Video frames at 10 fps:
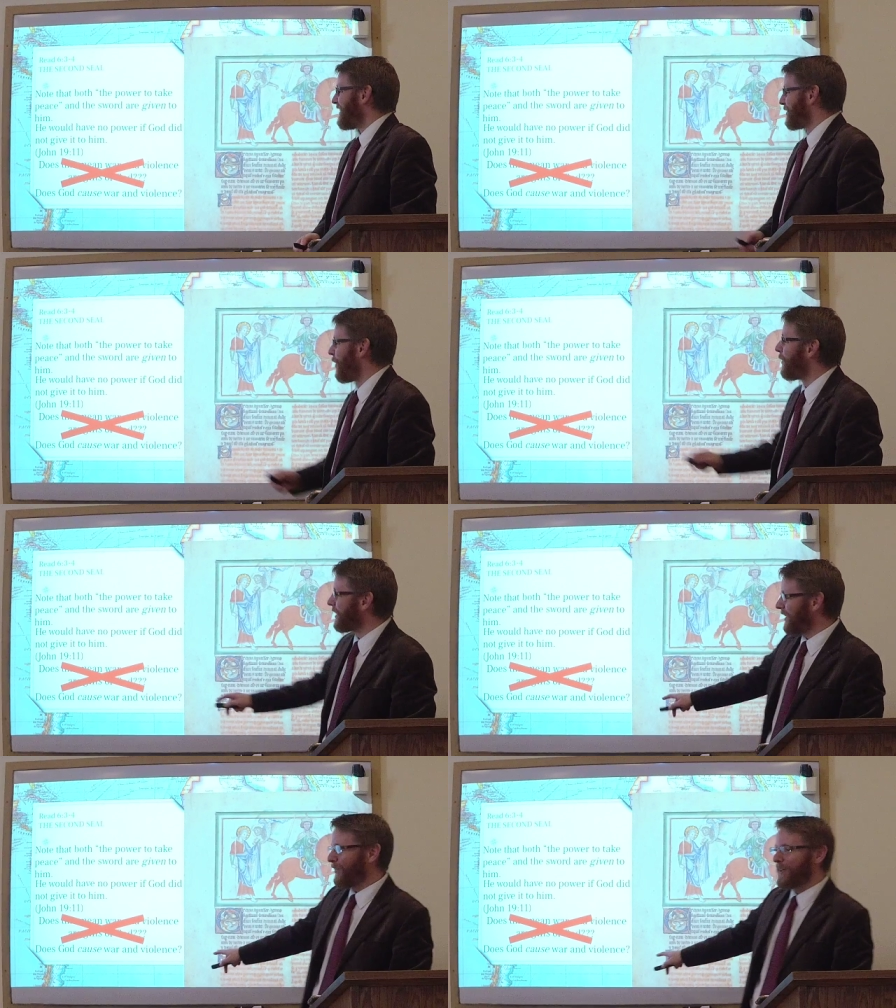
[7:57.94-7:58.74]
so
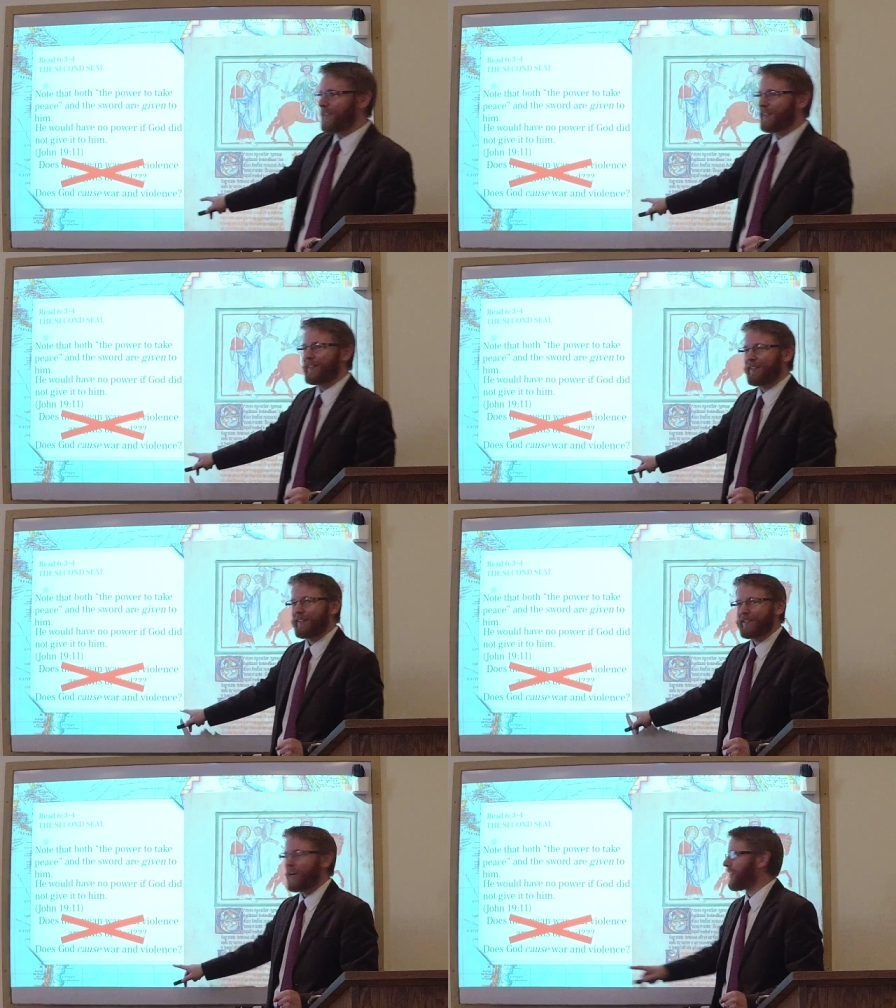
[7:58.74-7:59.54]
we'll,
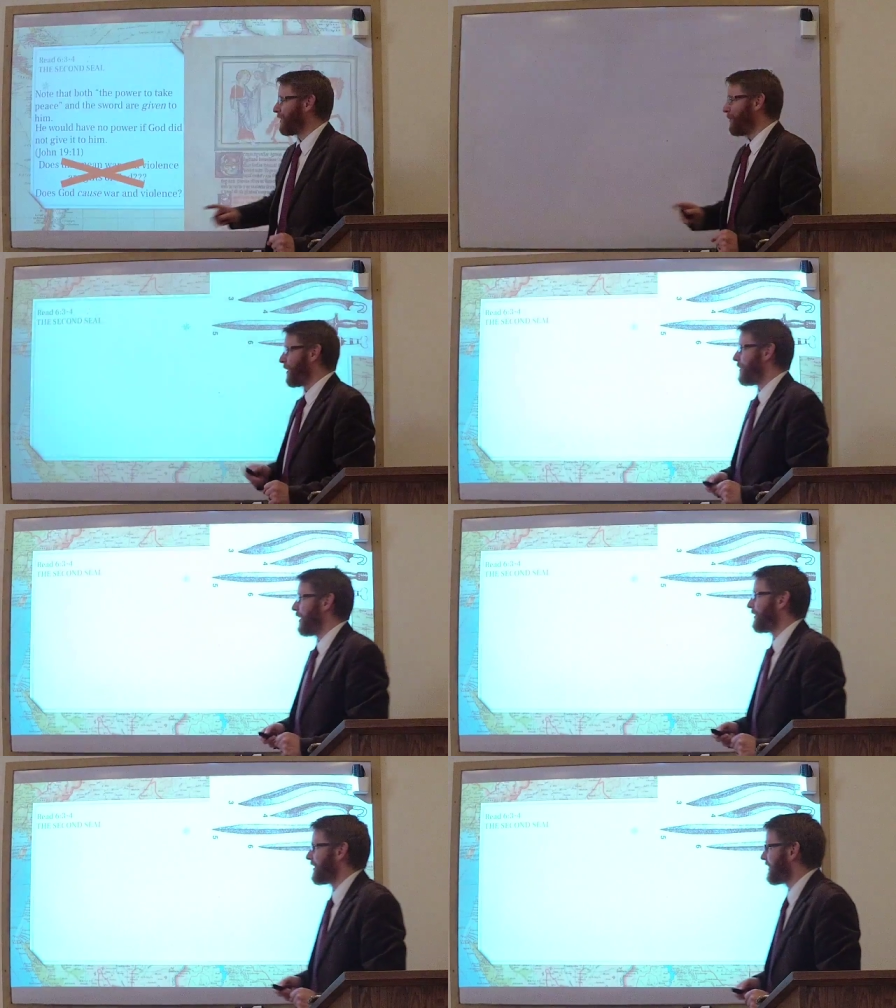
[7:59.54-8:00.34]
we'll talk a little bit about this